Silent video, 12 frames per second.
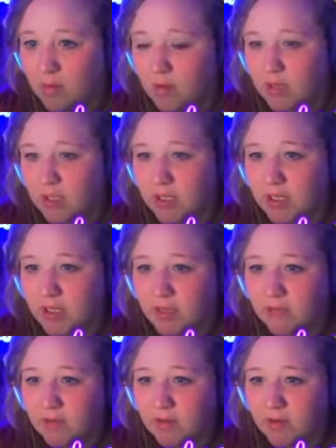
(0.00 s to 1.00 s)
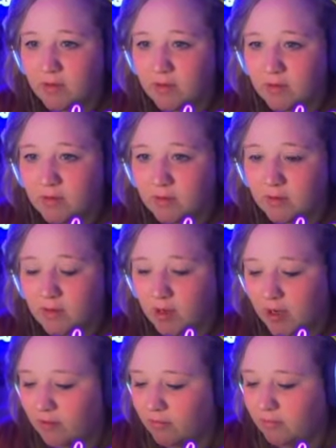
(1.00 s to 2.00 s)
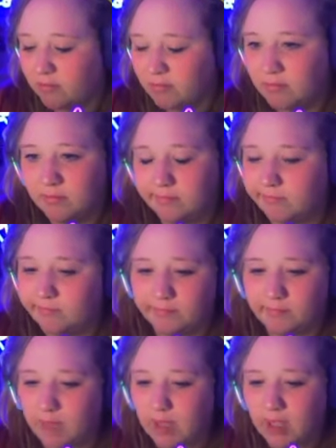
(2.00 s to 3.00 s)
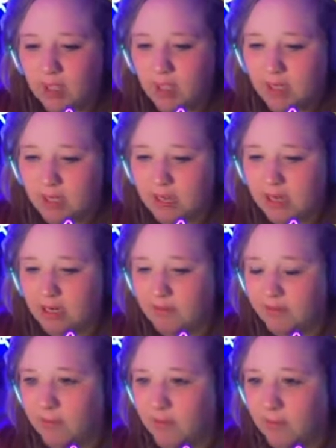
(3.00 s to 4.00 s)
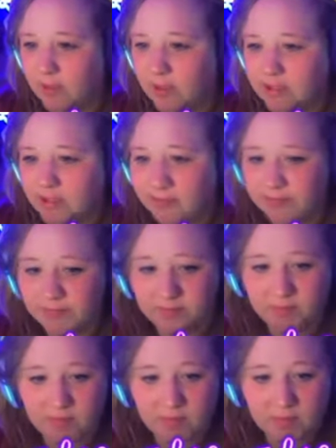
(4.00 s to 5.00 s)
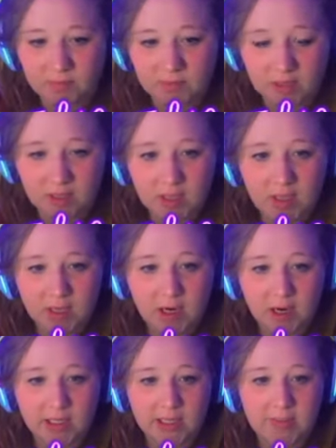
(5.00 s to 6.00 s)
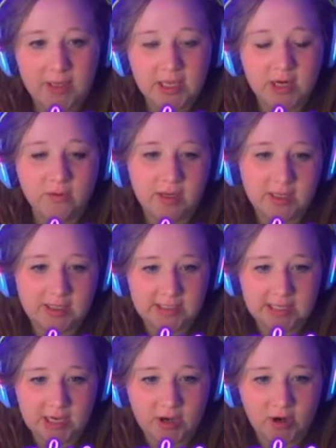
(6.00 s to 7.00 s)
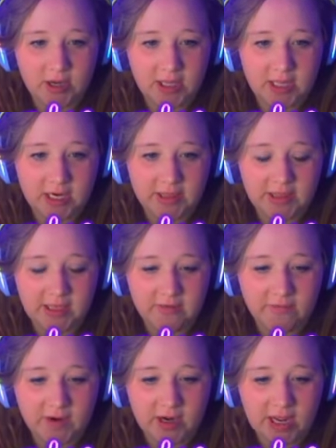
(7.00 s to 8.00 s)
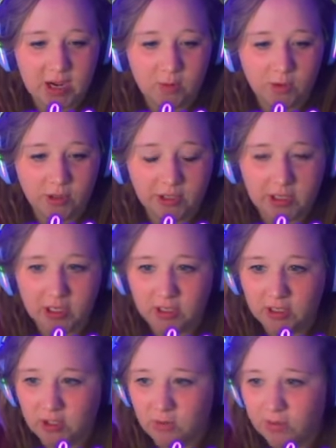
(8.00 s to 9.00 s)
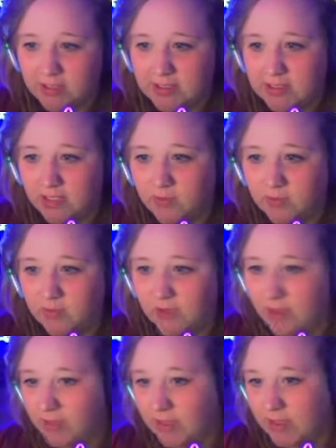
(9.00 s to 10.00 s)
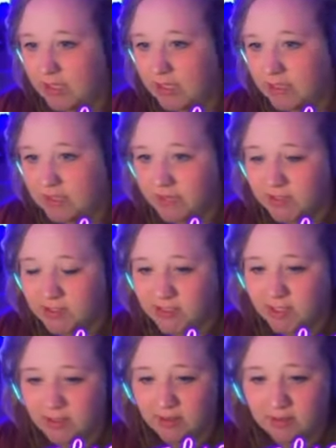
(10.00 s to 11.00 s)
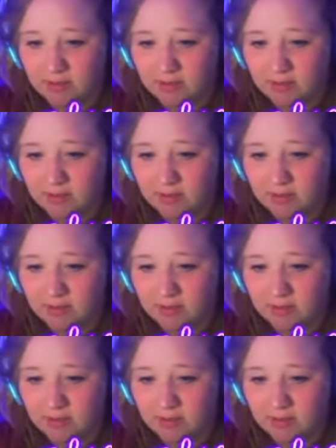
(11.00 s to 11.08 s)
Could I even? No. Not even if I wanted to. All right, let me get a rug down, and then I think for now we're going to call it quits on revamping the house for a sec.